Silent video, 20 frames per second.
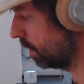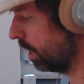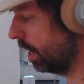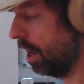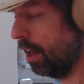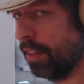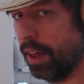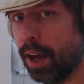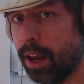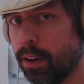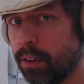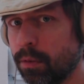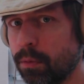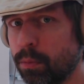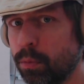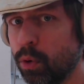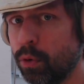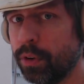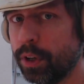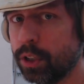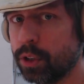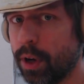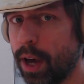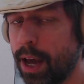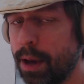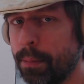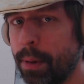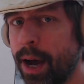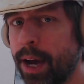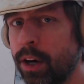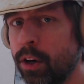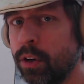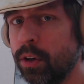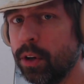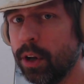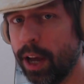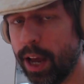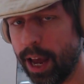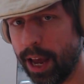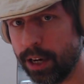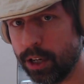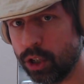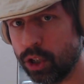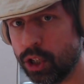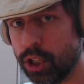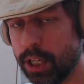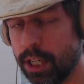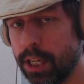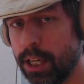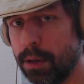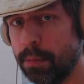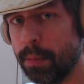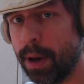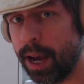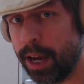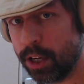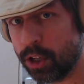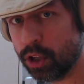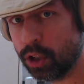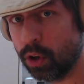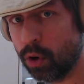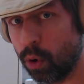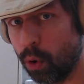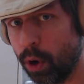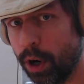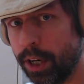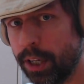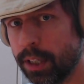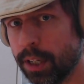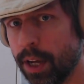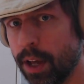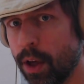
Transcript: And then moving to A minor and G major chord,